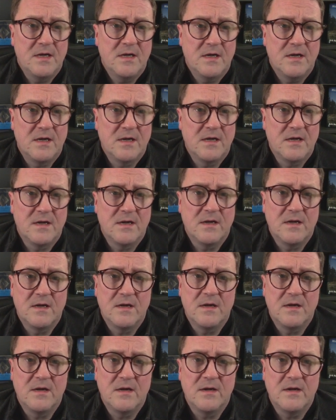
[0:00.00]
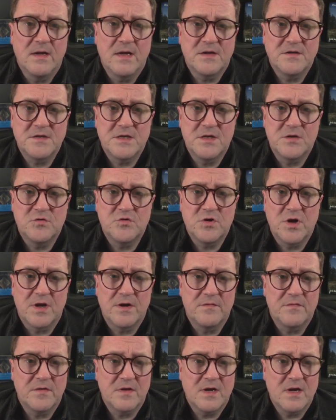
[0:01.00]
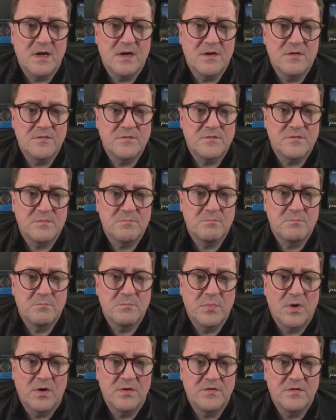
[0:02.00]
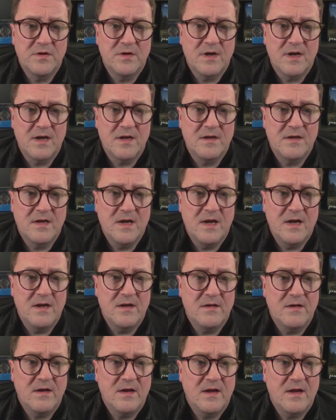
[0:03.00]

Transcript: extend chart of accounts, budget at date